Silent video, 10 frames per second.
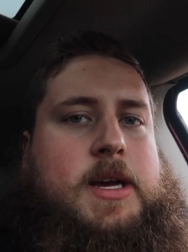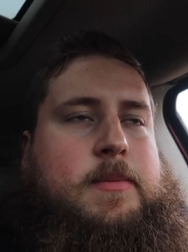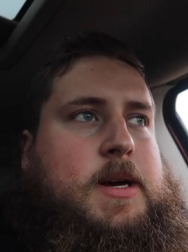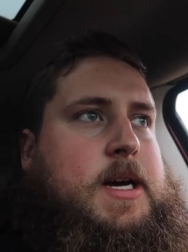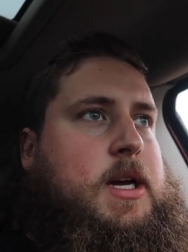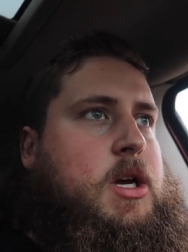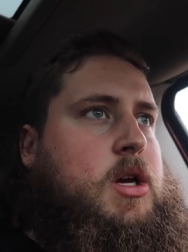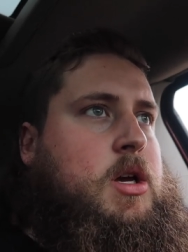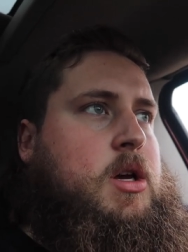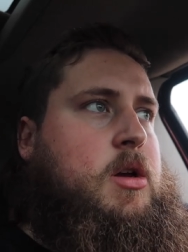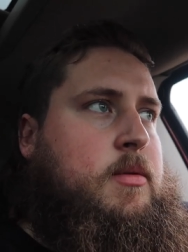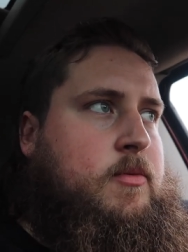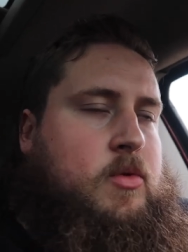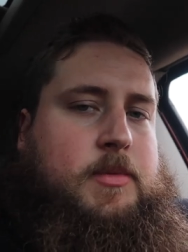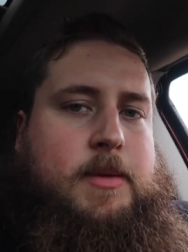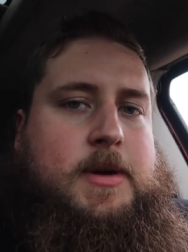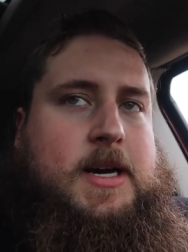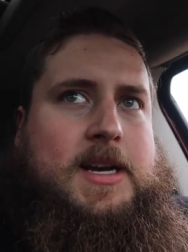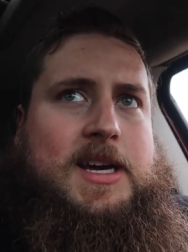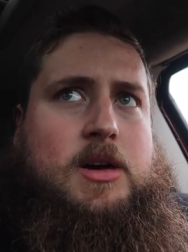head back, meet
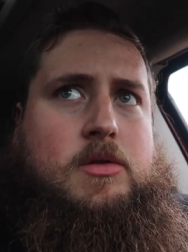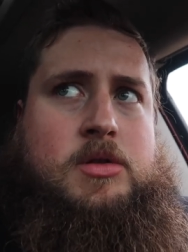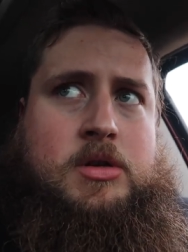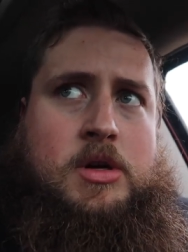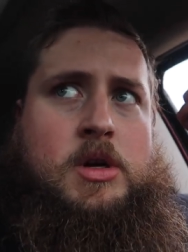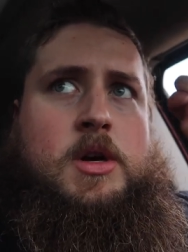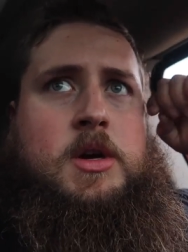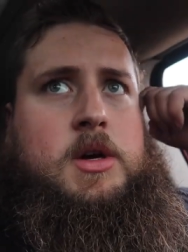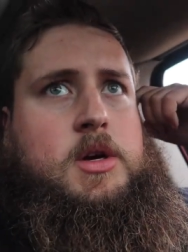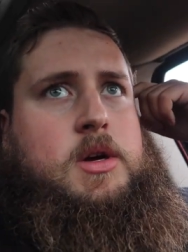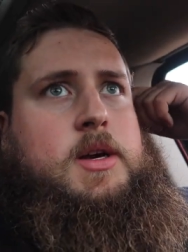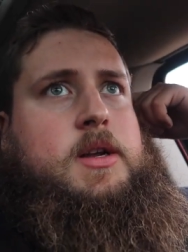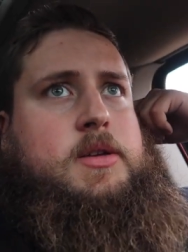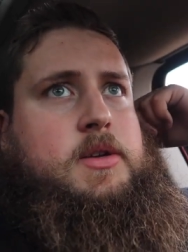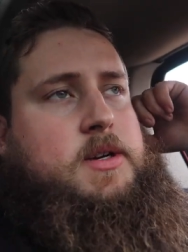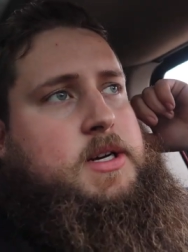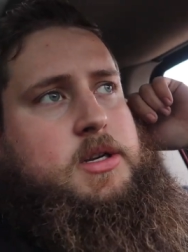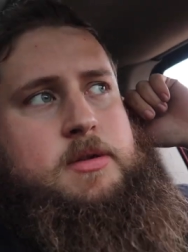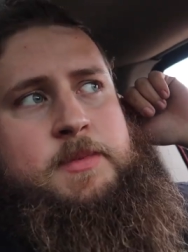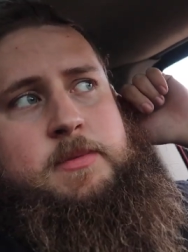back at the house. I'll see you
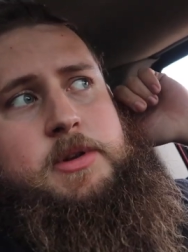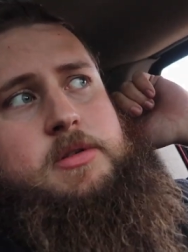guys maybe